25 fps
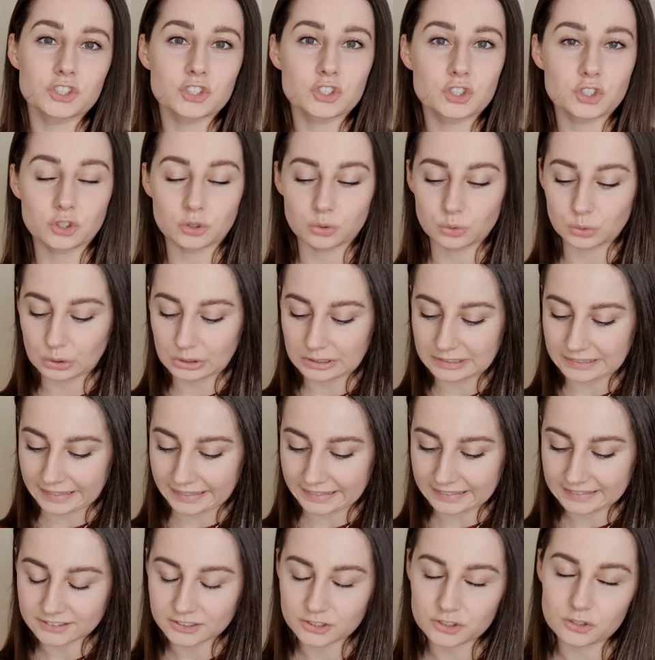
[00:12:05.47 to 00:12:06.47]
too
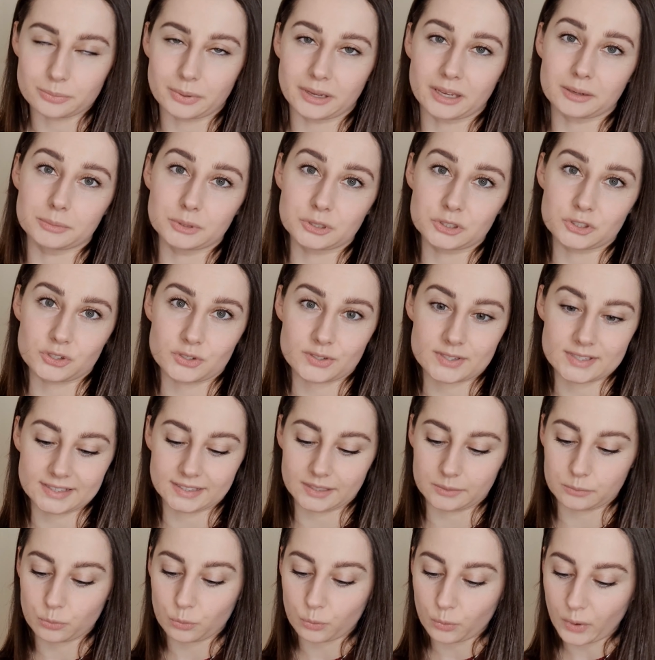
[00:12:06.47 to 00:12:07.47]
late to be able to
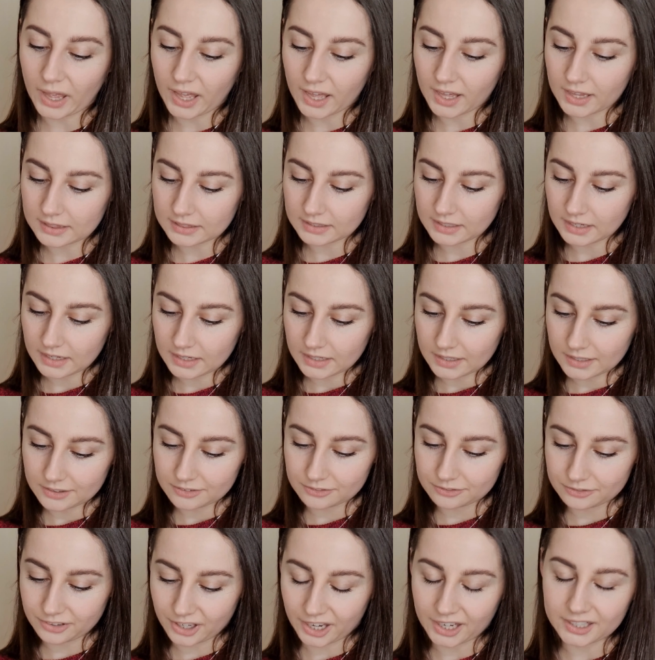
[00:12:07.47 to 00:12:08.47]
sleep well.
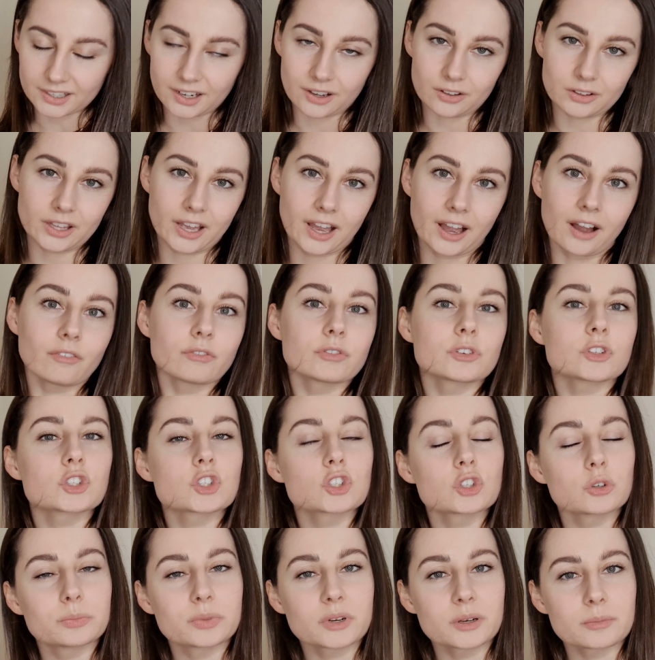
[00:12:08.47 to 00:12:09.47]
Then I'll have
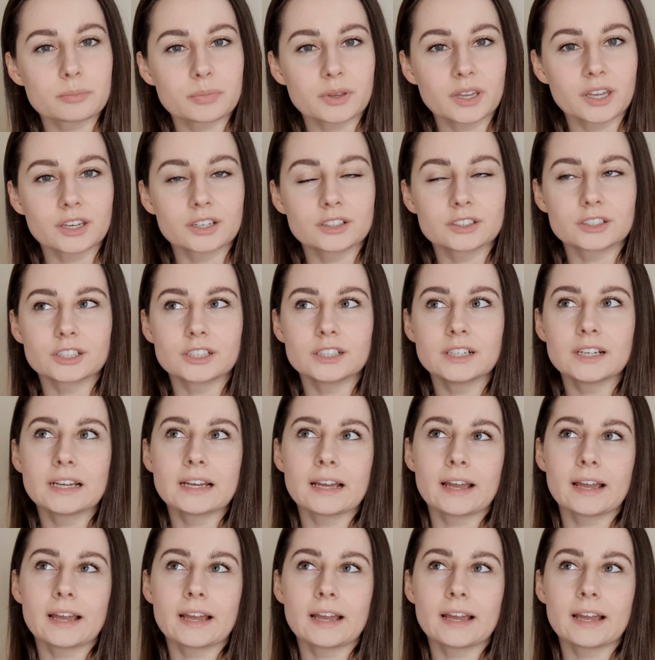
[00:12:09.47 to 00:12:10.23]
to prepare